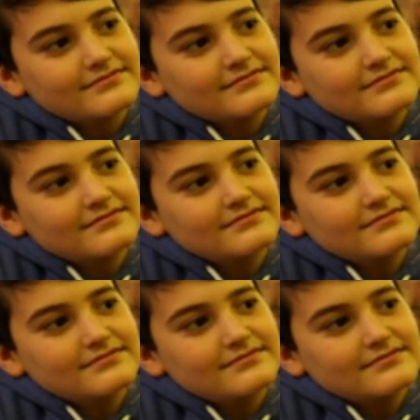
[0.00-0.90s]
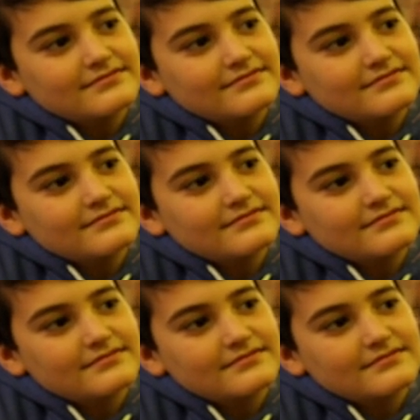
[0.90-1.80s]

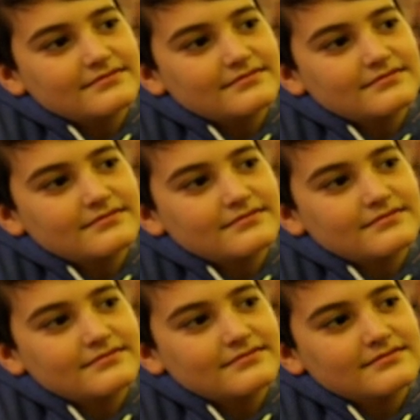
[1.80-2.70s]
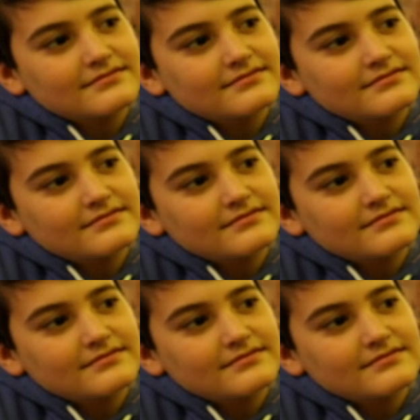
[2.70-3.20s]
(not speaking)